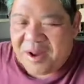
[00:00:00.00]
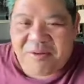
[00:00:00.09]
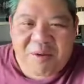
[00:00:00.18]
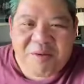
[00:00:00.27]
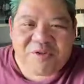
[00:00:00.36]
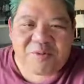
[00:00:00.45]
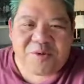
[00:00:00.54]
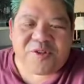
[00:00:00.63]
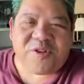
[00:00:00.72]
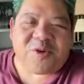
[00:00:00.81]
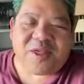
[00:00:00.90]
How much
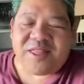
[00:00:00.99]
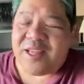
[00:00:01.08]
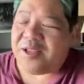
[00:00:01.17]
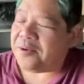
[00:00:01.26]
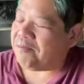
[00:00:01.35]
Robusta do I think?